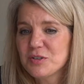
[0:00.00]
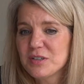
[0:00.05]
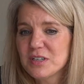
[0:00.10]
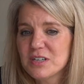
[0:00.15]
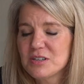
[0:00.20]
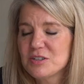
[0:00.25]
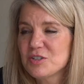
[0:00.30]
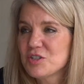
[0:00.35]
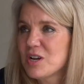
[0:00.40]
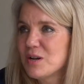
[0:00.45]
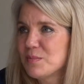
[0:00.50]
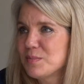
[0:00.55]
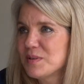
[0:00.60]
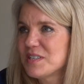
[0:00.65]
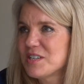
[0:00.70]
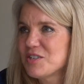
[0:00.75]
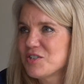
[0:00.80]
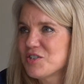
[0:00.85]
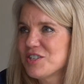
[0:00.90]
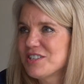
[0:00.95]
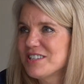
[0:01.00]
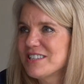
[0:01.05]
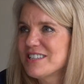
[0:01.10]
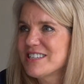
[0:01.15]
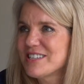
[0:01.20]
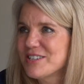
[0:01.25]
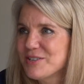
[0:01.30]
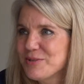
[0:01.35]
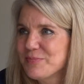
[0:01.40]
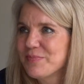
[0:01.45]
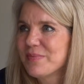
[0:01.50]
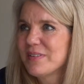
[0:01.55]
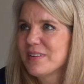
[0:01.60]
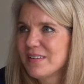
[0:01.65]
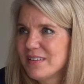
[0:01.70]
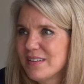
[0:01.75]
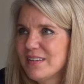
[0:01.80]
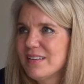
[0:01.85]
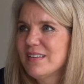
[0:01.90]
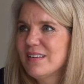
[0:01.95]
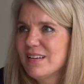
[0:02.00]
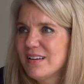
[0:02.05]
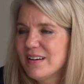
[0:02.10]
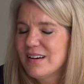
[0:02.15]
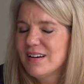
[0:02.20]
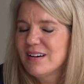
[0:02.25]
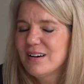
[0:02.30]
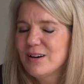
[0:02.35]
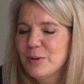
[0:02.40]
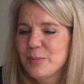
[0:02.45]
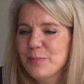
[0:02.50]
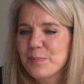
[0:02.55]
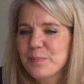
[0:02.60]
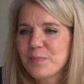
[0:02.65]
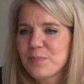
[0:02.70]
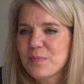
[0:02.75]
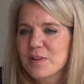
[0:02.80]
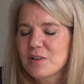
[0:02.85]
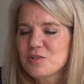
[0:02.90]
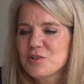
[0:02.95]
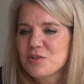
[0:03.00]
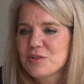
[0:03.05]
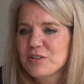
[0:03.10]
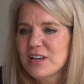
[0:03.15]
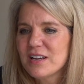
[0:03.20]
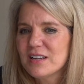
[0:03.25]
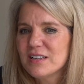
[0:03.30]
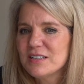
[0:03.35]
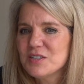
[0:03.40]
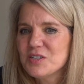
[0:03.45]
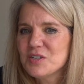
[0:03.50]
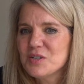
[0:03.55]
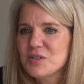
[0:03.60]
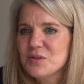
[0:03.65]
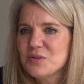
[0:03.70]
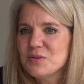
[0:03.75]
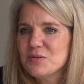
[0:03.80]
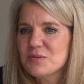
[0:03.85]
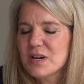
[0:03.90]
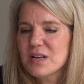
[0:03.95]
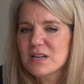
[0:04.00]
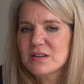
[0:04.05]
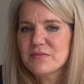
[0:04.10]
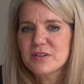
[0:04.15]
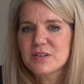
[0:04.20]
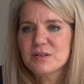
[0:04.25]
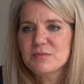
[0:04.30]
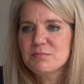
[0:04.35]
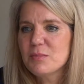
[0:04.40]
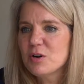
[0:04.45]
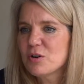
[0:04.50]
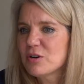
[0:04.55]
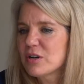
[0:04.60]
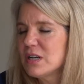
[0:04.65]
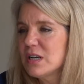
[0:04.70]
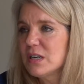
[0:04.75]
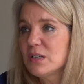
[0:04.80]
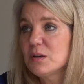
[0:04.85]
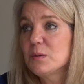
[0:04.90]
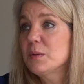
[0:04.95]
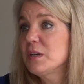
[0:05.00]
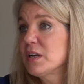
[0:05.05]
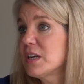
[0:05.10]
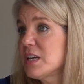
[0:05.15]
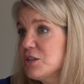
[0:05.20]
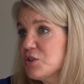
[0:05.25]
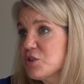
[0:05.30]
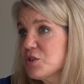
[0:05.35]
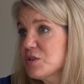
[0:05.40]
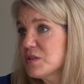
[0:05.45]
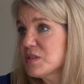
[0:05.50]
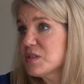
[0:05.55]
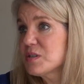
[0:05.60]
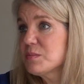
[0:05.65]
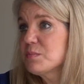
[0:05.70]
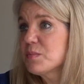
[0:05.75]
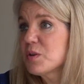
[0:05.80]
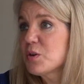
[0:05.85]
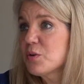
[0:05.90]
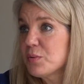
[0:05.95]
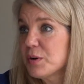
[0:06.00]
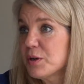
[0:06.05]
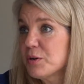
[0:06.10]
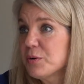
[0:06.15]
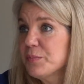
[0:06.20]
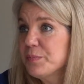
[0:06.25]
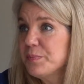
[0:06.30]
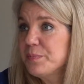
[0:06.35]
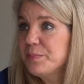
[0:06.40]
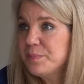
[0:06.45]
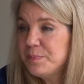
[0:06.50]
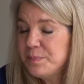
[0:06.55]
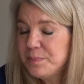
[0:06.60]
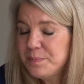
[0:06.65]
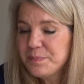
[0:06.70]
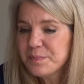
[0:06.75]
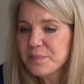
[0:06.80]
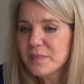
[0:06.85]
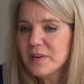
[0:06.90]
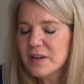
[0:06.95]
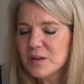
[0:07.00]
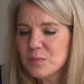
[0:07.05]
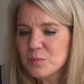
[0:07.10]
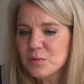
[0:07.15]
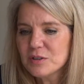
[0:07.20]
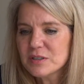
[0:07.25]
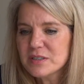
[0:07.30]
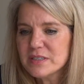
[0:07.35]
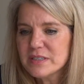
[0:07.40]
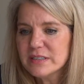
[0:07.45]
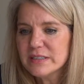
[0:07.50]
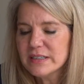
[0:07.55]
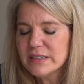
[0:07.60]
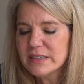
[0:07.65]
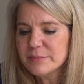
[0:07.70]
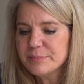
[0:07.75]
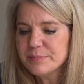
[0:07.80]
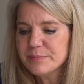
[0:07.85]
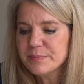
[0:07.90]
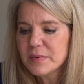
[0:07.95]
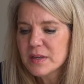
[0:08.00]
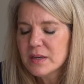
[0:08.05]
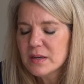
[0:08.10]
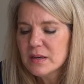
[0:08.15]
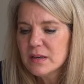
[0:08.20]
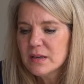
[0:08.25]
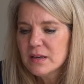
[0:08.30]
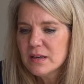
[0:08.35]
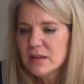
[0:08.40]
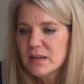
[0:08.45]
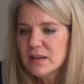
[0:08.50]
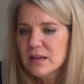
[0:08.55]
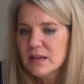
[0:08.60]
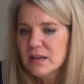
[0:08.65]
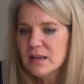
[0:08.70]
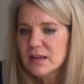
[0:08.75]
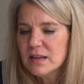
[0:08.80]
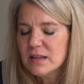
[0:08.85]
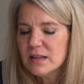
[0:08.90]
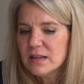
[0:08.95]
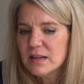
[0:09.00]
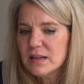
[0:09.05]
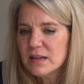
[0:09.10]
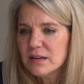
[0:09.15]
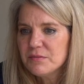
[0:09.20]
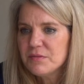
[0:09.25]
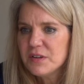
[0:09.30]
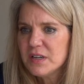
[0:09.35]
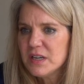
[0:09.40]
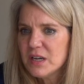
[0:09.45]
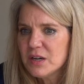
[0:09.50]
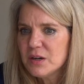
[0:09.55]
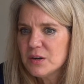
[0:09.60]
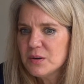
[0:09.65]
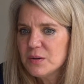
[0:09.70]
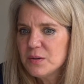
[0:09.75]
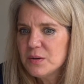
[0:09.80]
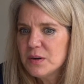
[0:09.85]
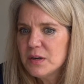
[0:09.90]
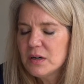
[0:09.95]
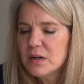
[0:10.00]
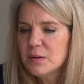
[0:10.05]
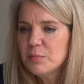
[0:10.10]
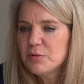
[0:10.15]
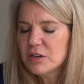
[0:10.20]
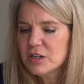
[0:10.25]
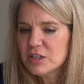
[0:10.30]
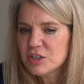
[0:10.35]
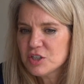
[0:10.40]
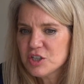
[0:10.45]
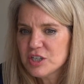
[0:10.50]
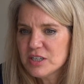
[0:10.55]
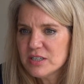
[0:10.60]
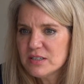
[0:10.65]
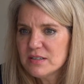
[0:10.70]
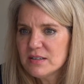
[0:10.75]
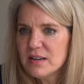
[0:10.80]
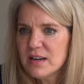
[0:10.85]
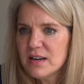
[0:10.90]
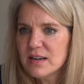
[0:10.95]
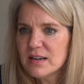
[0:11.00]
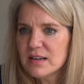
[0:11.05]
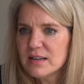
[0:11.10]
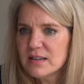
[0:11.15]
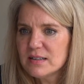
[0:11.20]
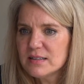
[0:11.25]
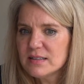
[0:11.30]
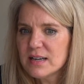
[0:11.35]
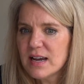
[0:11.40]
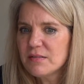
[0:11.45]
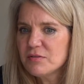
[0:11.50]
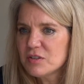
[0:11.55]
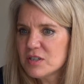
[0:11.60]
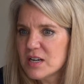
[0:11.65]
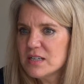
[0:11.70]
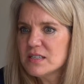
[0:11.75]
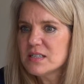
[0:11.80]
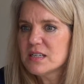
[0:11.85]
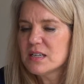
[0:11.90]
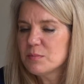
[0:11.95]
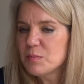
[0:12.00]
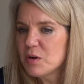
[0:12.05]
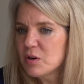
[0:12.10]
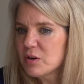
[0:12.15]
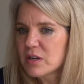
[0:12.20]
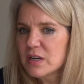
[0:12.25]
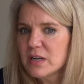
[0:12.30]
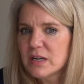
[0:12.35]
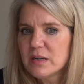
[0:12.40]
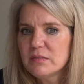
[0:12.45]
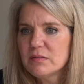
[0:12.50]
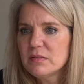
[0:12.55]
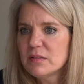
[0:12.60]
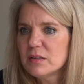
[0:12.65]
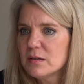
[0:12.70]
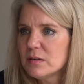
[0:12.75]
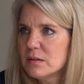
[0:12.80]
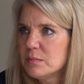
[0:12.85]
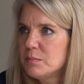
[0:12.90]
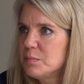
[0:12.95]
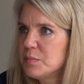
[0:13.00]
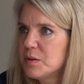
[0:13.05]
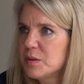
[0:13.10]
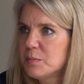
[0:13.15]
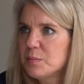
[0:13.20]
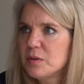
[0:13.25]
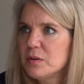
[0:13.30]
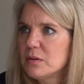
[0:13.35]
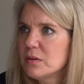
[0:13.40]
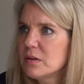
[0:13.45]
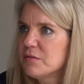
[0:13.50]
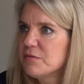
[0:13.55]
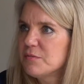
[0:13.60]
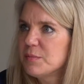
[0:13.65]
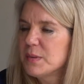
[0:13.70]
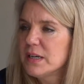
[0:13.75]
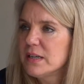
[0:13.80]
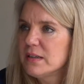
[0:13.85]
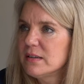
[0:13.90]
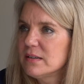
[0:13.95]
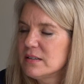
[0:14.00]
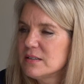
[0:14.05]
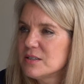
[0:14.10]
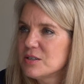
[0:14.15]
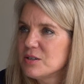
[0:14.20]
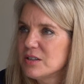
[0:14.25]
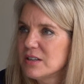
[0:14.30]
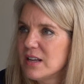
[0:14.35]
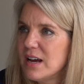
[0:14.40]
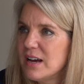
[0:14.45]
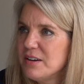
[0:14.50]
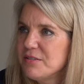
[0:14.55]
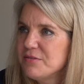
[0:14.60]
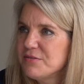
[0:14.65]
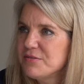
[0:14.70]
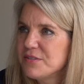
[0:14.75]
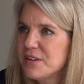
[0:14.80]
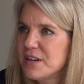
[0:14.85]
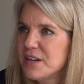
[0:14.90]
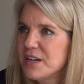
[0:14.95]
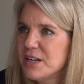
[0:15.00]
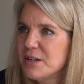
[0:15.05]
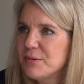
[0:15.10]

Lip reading: in English composition. So. Turned that into kind of a marketing communications career and worked in video production and advertising and marketing the bulk of my adult life. But